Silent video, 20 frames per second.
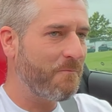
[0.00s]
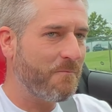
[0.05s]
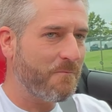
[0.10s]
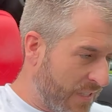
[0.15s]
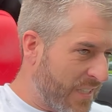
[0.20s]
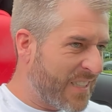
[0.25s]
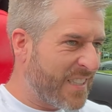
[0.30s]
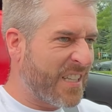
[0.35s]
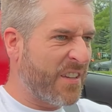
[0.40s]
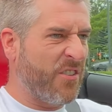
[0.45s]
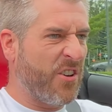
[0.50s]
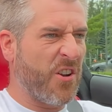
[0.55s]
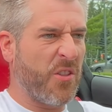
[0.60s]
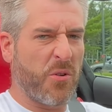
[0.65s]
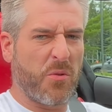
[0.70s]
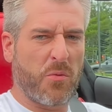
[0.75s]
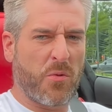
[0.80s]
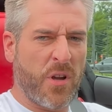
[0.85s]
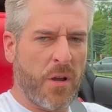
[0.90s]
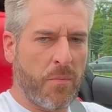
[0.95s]
let's give it
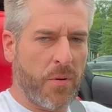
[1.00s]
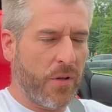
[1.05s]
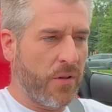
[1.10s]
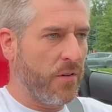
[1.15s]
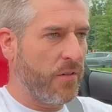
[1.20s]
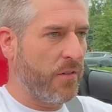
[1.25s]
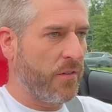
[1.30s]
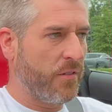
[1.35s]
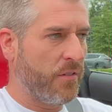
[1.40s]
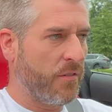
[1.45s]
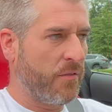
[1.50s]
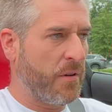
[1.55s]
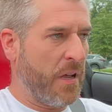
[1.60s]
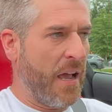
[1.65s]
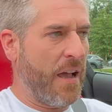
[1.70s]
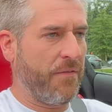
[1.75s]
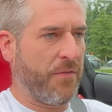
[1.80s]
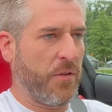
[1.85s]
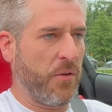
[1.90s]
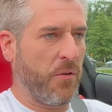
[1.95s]
another rip. We
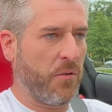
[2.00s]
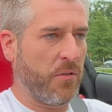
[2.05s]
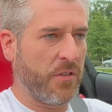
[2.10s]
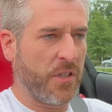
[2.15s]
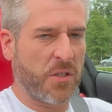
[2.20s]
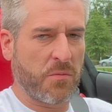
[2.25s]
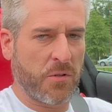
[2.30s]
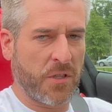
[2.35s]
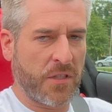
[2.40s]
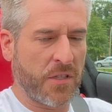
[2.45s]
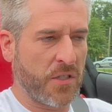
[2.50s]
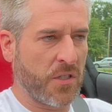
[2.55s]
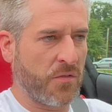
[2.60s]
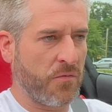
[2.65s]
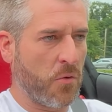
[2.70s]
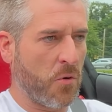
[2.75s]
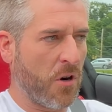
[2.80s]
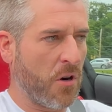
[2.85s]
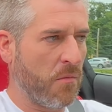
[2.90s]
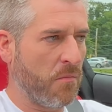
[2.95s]
have to. That's what this is
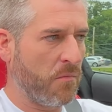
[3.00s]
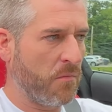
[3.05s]
for.